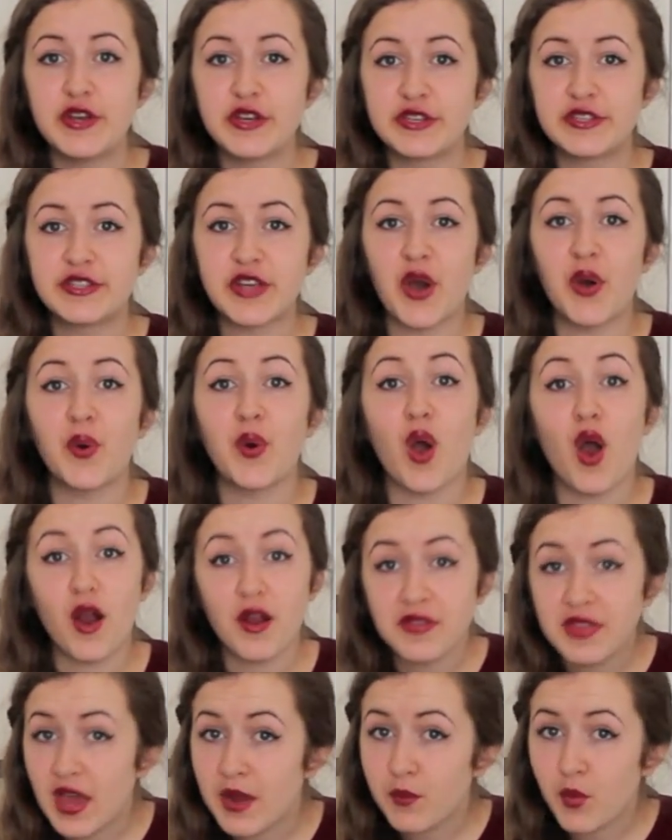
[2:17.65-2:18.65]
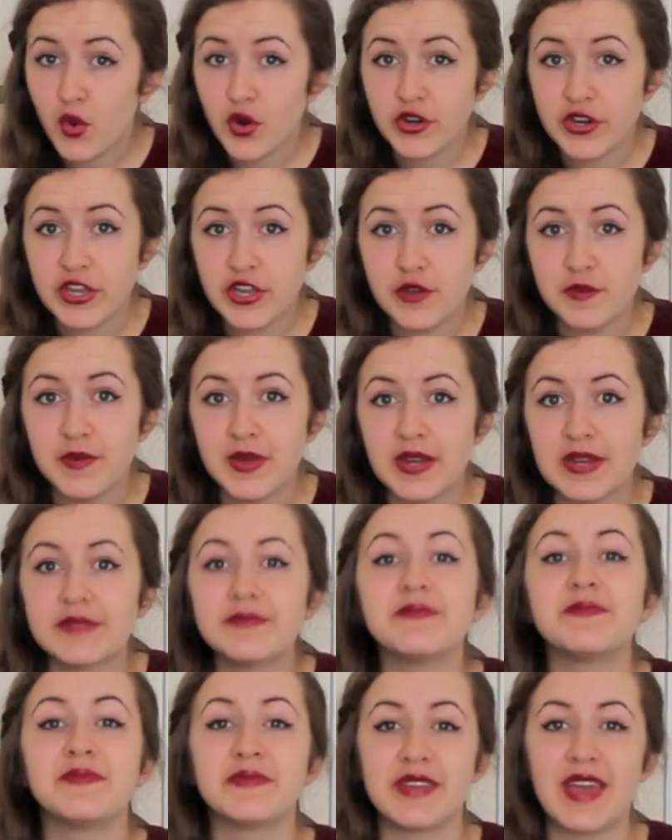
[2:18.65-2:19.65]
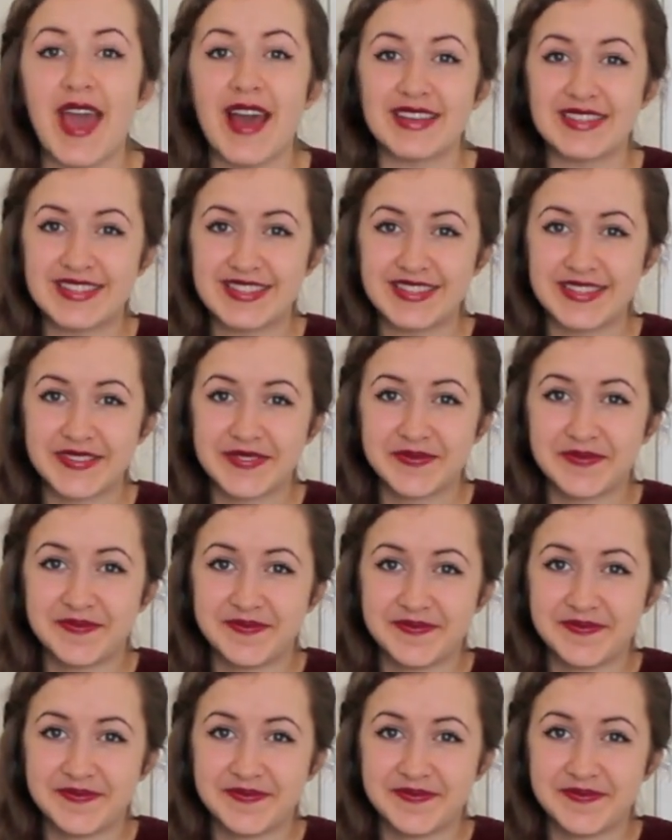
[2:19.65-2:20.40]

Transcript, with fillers: So, are the unborn human? Yes.